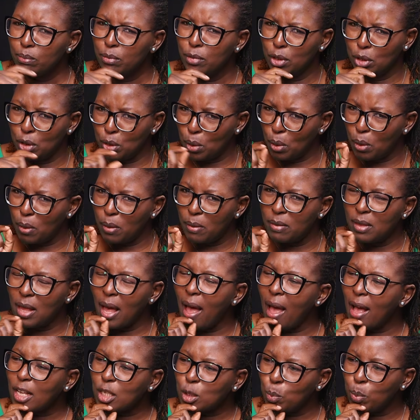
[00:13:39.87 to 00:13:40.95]
So
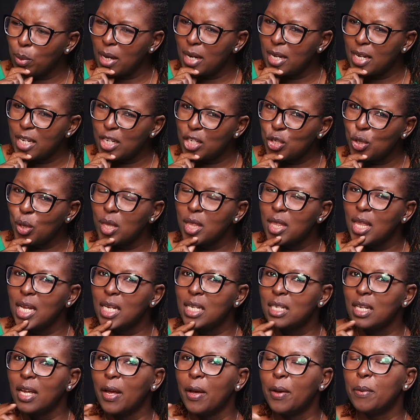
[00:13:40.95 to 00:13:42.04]
the explanation
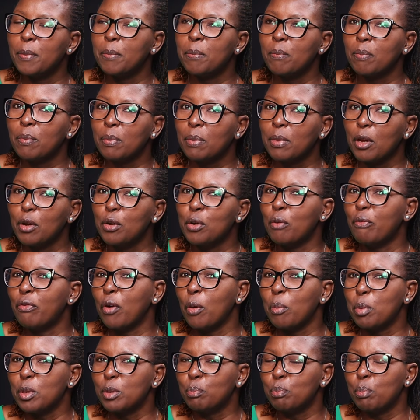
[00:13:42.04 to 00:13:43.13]
that, of
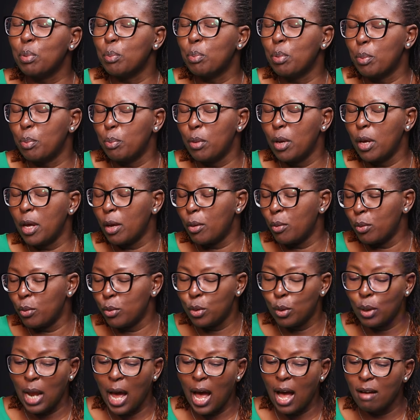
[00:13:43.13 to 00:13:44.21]
course,
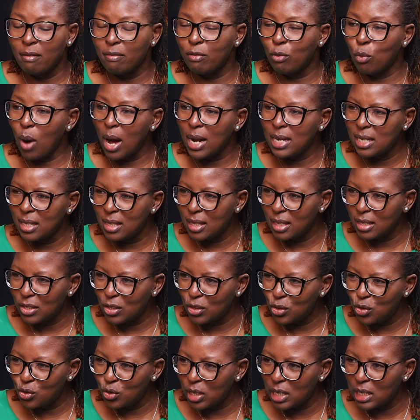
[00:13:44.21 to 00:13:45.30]
you'll have word in the
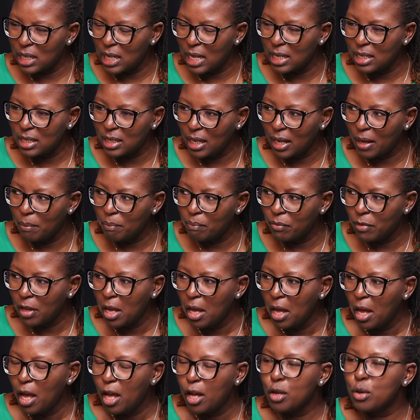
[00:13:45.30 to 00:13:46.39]
street that,
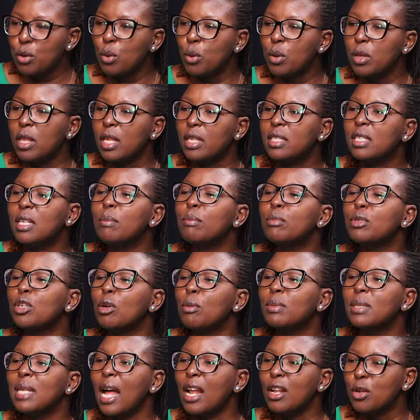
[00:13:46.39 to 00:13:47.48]
the
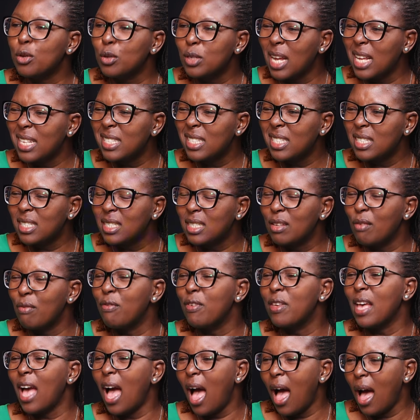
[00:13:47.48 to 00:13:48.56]
symptoms are not as
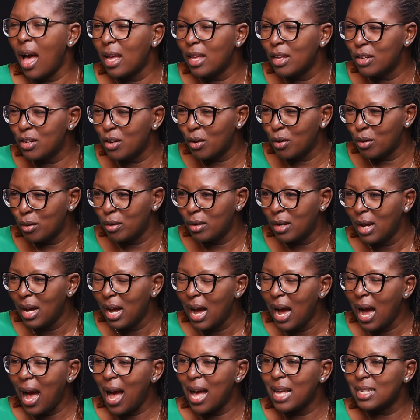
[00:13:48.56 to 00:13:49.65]
severe,
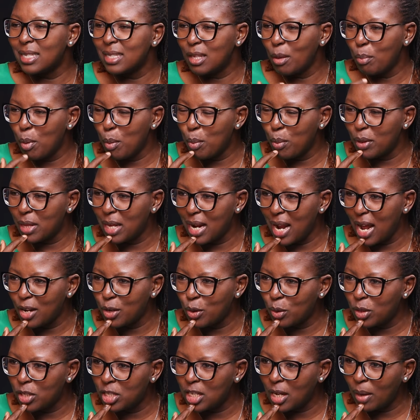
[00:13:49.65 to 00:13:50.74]
as the people that are
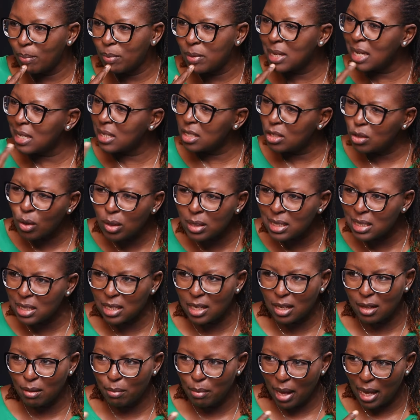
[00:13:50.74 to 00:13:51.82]
not jabbed, does not
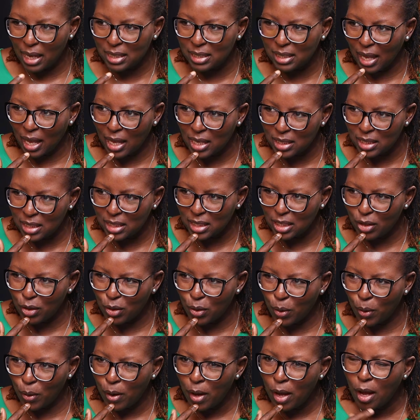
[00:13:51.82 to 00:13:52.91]
still make sense,
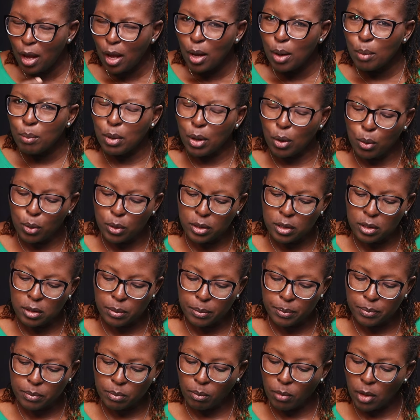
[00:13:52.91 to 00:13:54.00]
because
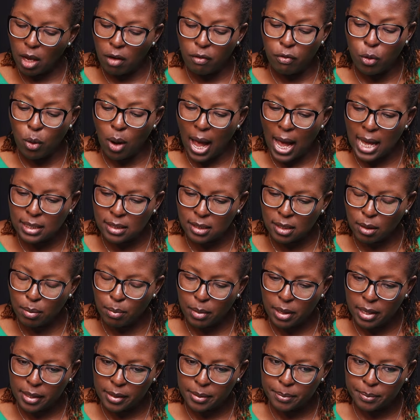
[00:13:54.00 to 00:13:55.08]
if you ask
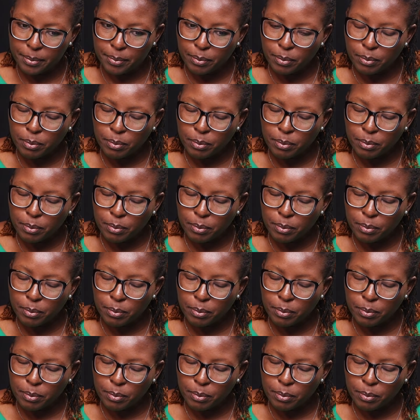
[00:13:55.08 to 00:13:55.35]
me,